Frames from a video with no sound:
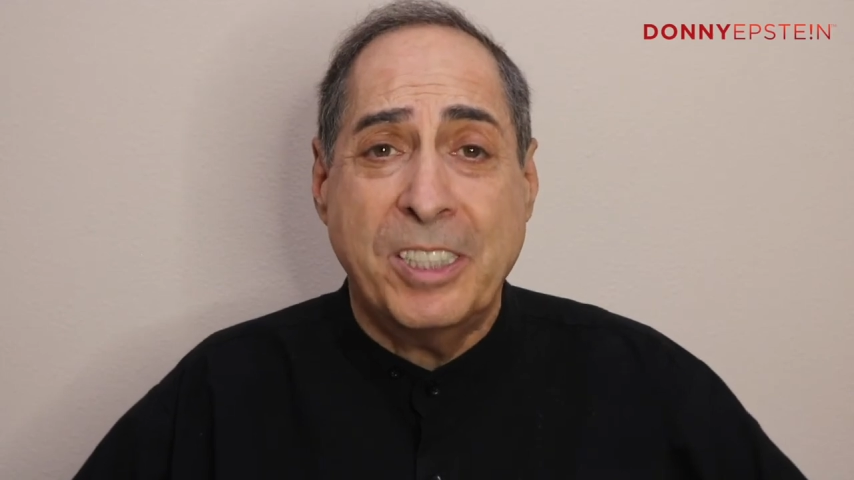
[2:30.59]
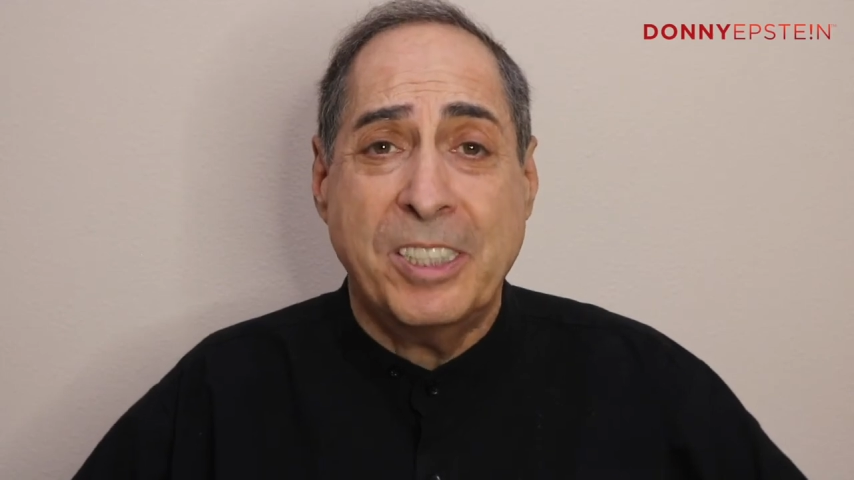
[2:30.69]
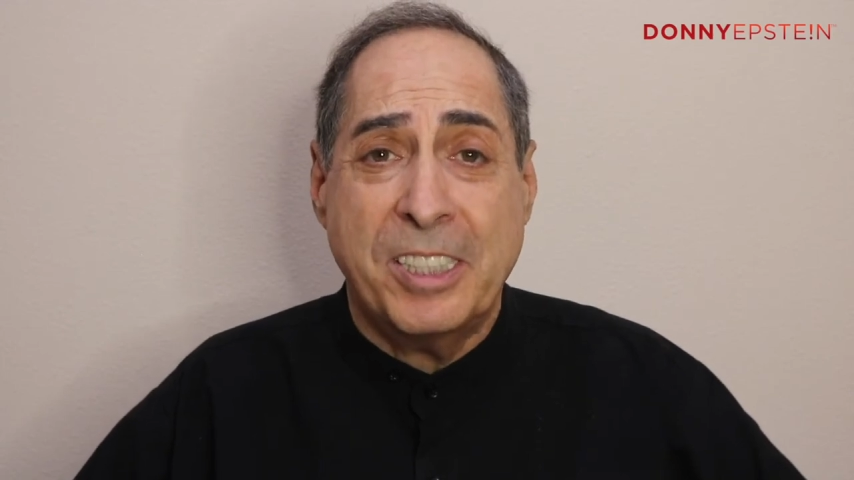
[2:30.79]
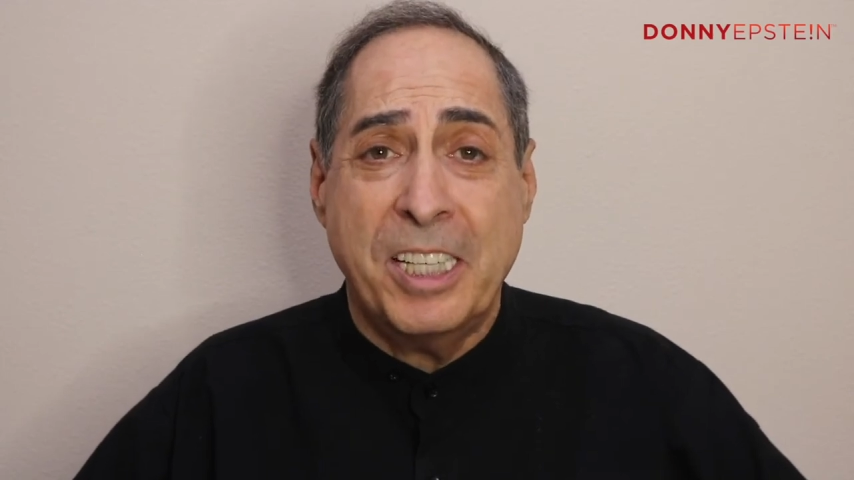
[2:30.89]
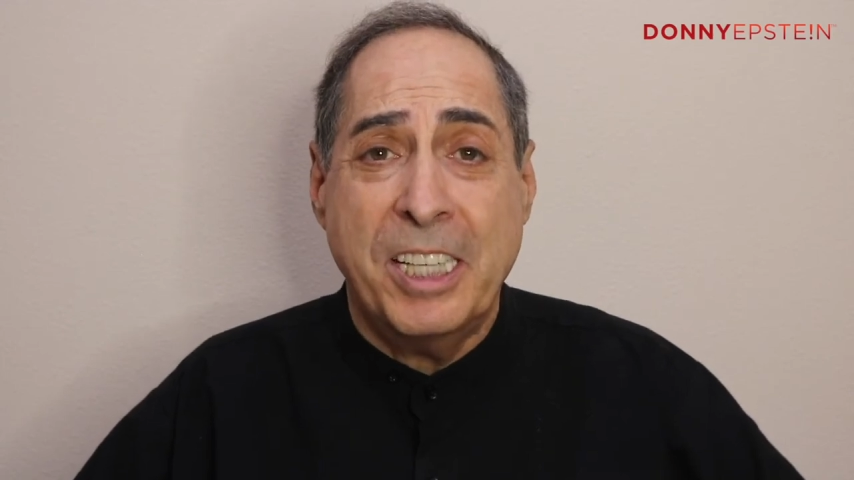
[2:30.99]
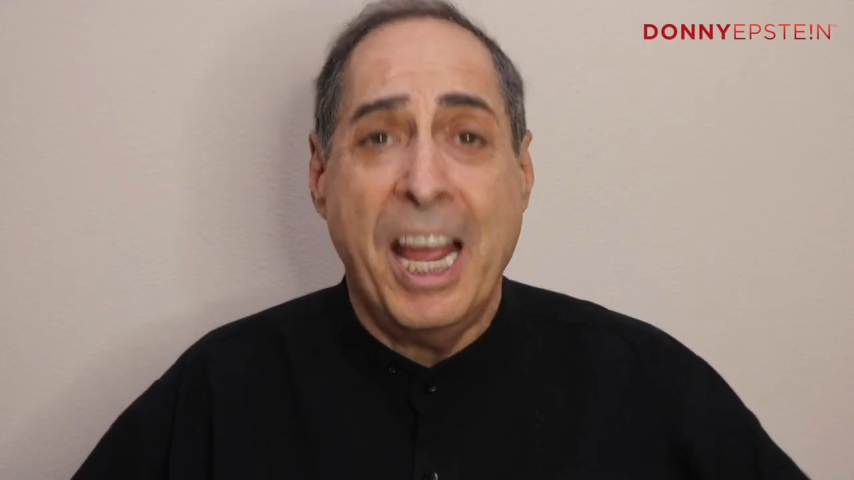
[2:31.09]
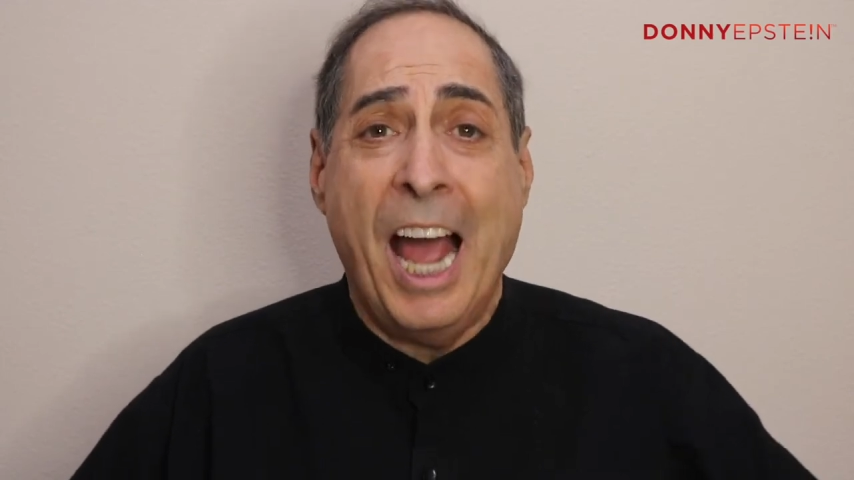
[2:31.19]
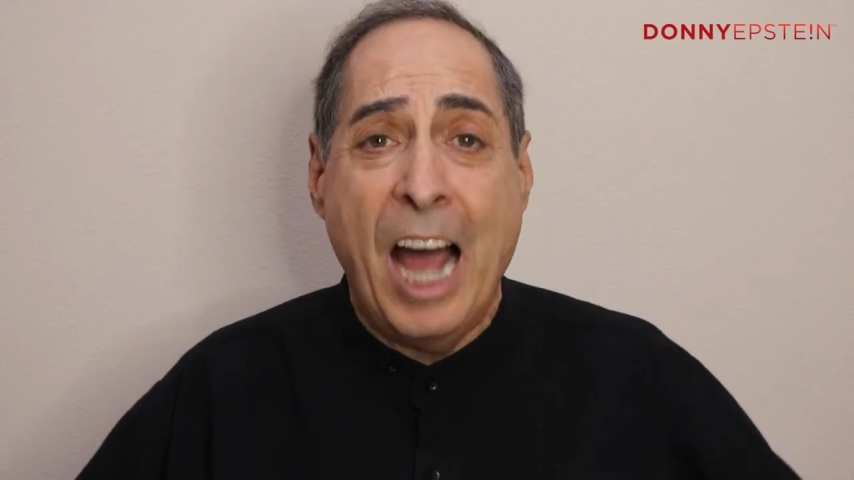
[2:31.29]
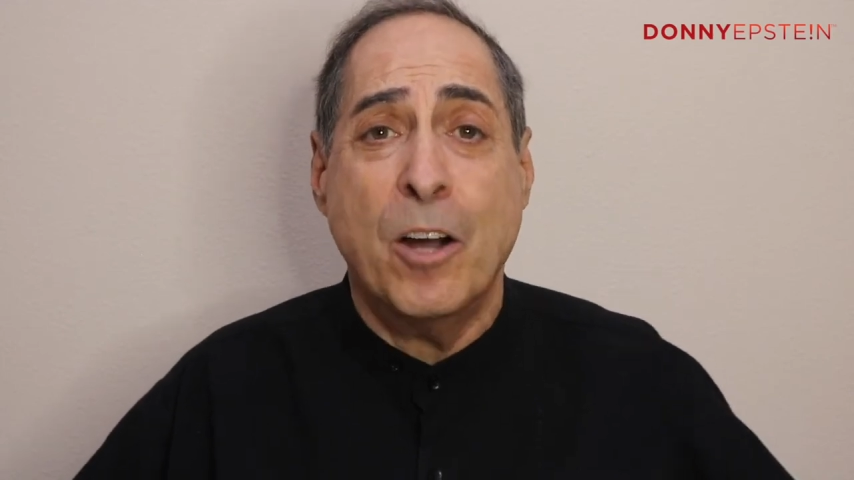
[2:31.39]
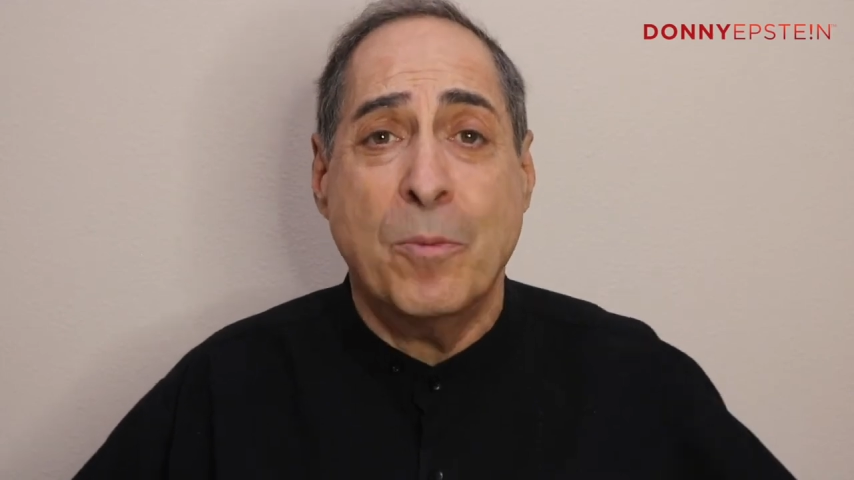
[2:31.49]
to see
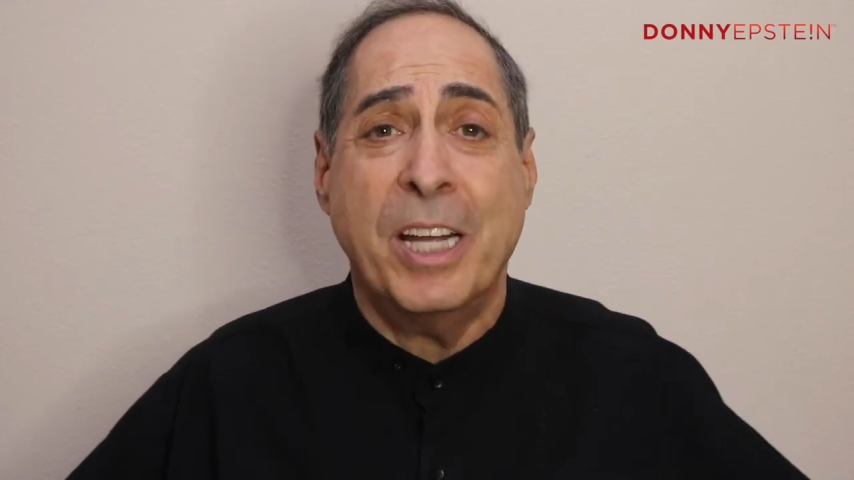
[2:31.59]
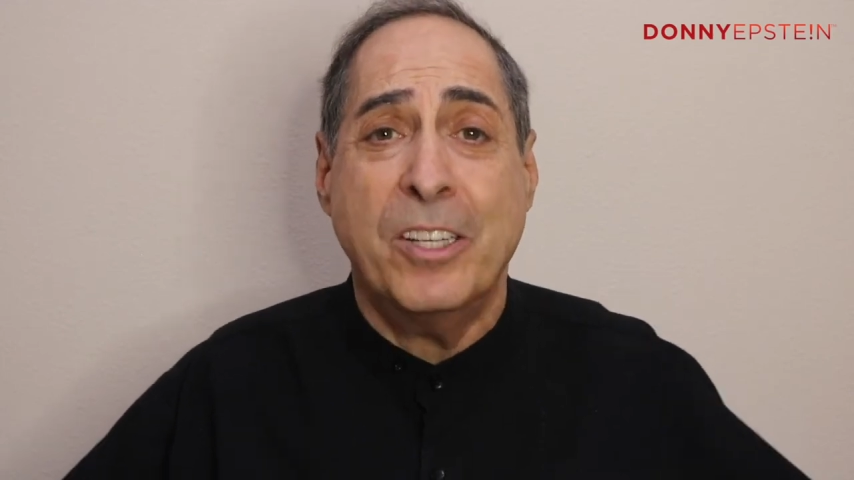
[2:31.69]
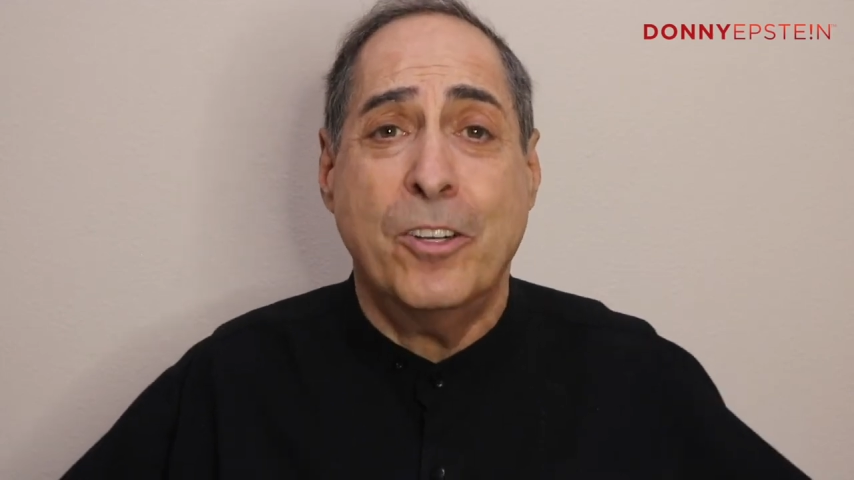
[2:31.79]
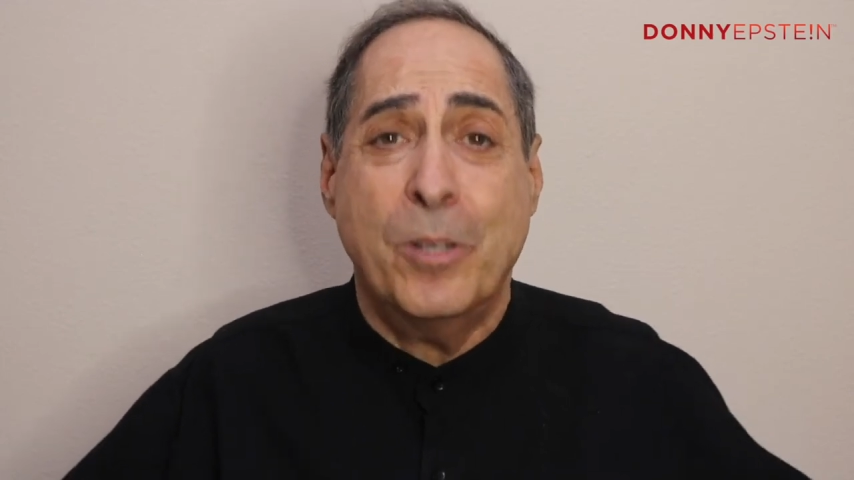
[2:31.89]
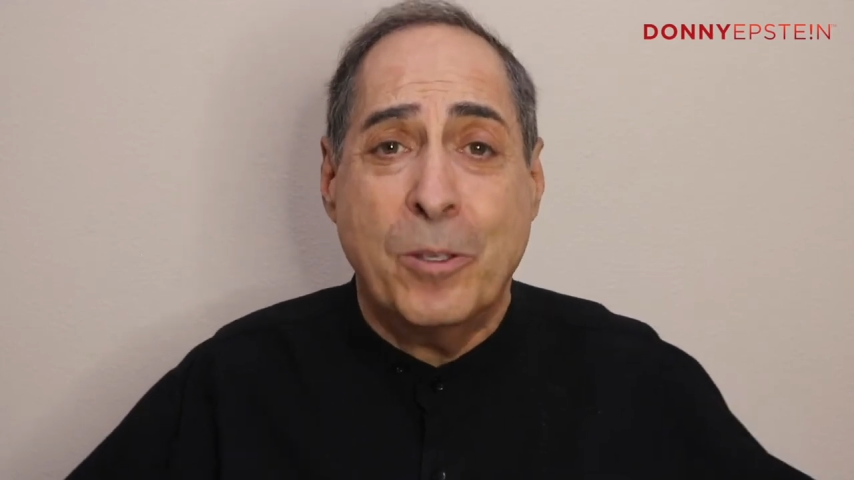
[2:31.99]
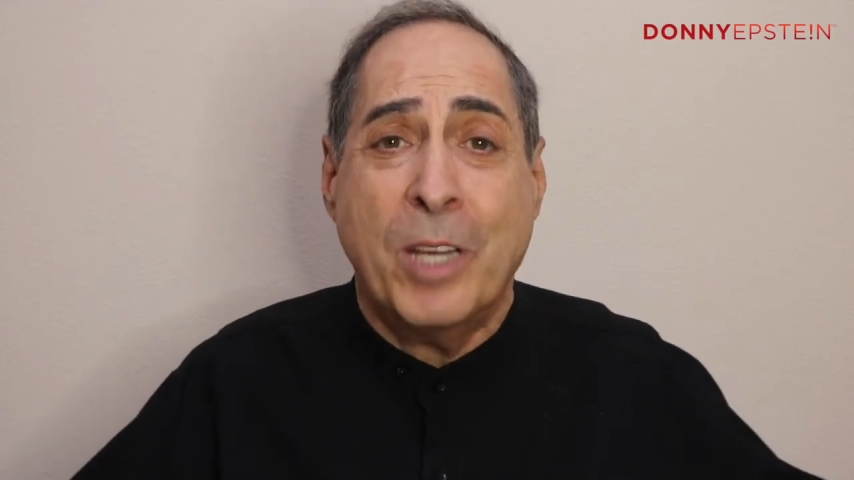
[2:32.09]
how am I doing?